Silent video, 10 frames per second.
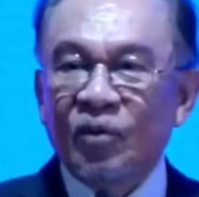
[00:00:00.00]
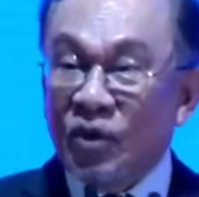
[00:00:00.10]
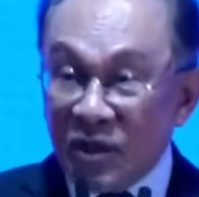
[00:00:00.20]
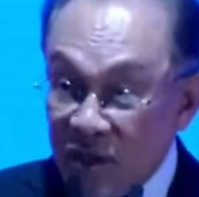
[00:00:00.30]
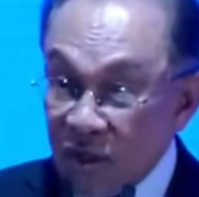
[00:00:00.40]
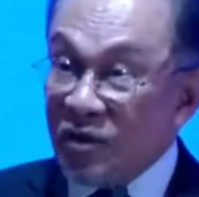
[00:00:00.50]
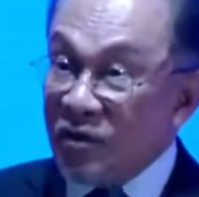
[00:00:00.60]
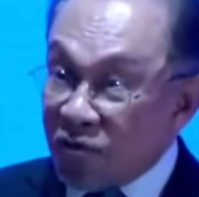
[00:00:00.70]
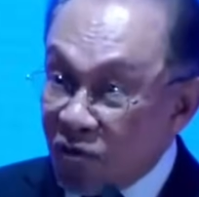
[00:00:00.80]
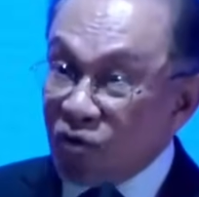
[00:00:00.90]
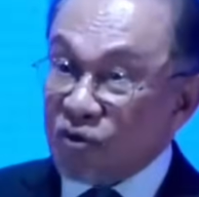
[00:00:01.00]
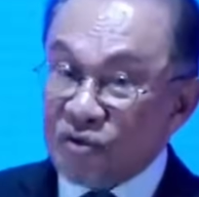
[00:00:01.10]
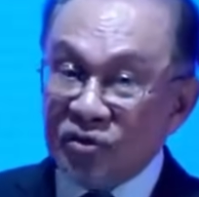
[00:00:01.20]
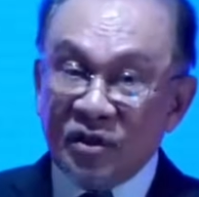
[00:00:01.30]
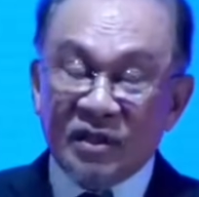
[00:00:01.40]
would, of
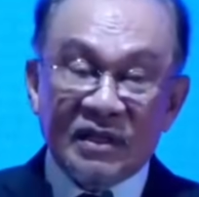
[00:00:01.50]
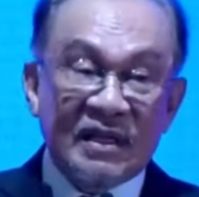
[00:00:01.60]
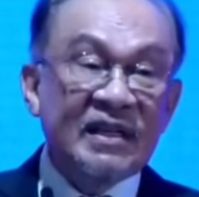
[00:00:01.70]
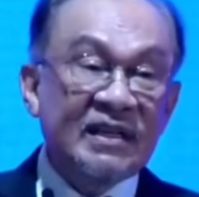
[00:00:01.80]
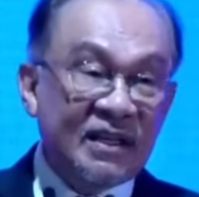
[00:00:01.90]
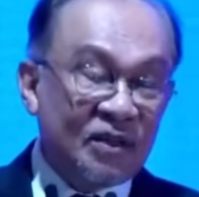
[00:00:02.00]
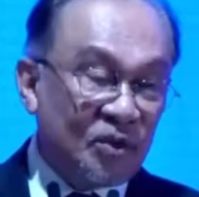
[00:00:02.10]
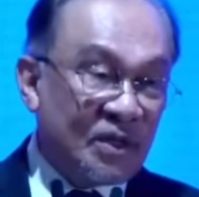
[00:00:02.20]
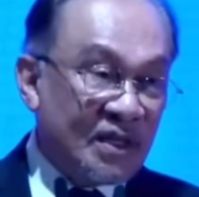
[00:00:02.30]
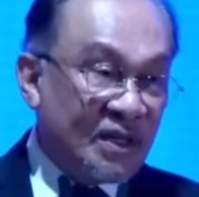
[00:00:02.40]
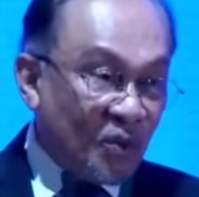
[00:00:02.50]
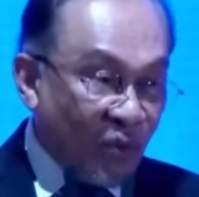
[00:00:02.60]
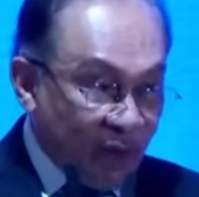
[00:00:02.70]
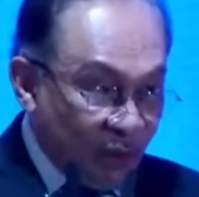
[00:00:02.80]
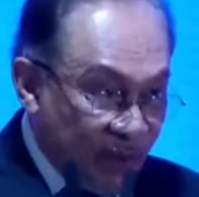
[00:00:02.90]
course, lead into
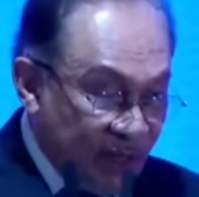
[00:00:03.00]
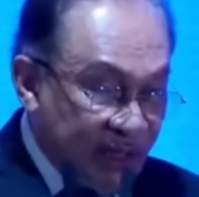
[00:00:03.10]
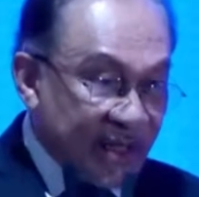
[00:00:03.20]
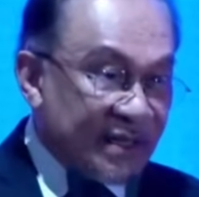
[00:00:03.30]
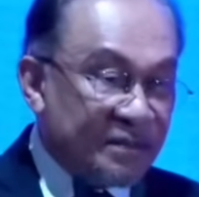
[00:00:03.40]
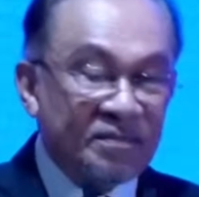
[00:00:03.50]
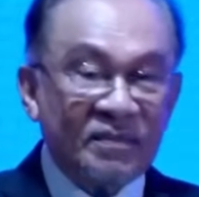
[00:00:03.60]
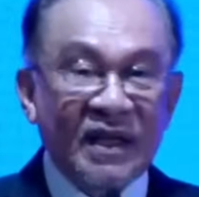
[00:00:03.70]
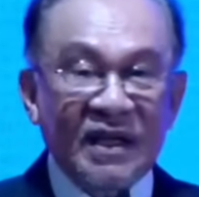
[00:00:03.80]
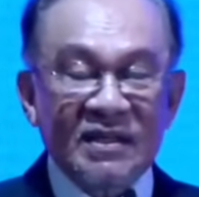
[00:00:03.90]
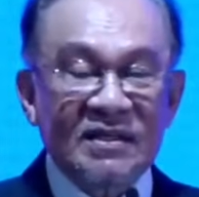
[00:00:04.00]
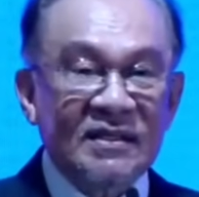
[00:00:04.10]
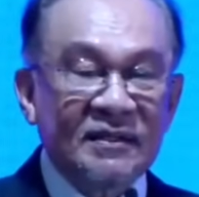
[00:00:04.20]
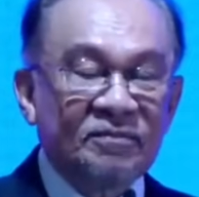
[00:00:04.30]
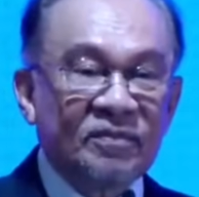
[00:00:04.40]
what we term
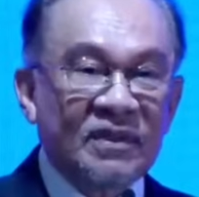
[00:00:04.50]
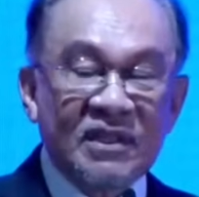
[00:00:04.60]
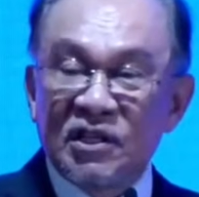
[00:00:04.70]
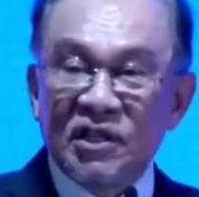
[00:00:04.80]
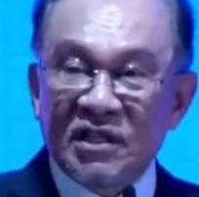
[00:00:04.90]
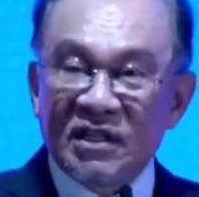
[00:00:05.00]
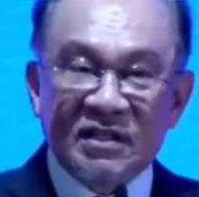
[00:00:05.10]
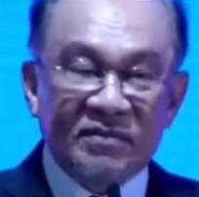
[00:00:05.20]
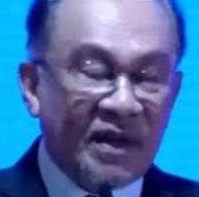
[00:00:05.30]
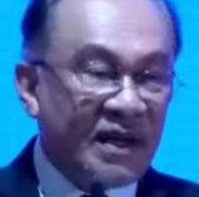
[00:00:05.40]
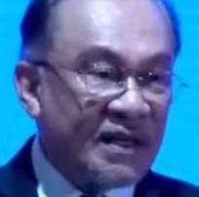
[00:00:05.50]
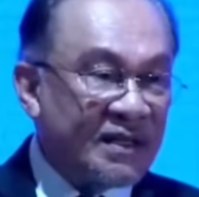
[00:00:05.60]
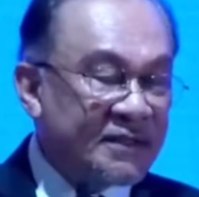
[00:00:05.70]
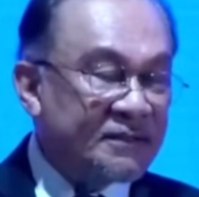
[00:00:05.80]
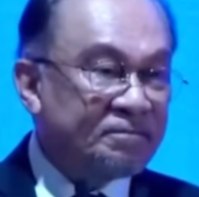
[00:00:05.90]
as digital
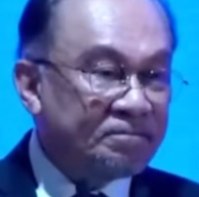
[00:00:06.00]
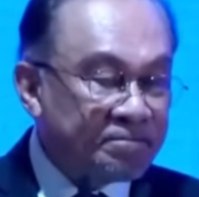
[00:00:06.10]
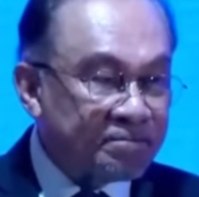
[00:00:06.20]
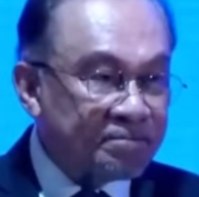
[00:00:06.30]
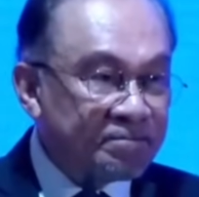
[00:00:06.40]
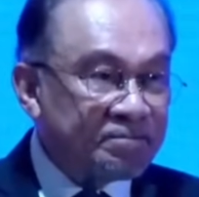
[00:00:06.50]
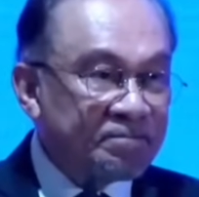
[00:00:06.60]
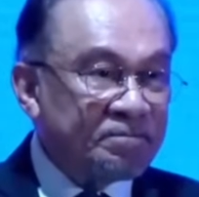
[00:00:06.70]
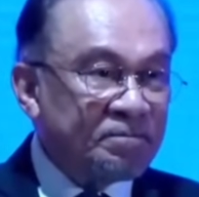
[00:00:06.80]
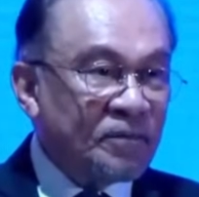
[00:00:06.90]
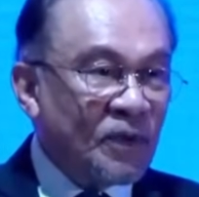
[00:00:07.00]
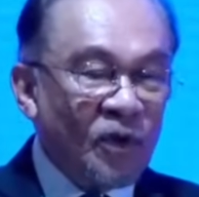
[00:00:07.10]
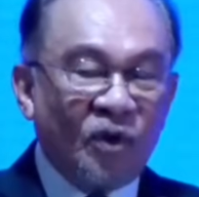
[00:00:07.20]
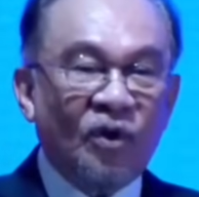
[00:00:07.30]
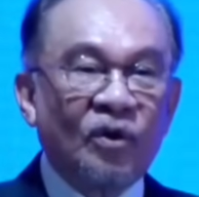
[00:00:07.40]
divide,
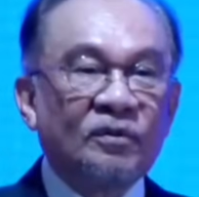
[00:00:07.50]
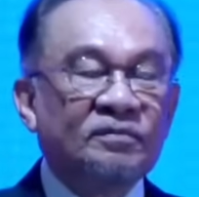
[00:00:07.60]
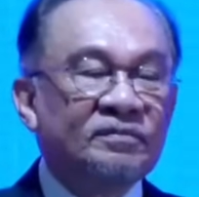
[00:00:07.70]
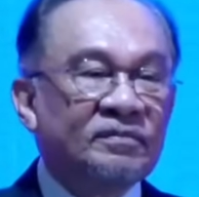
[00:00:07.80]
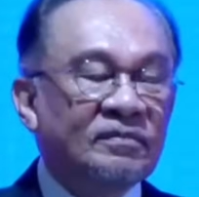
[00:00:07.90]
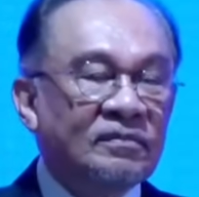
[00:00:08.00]
or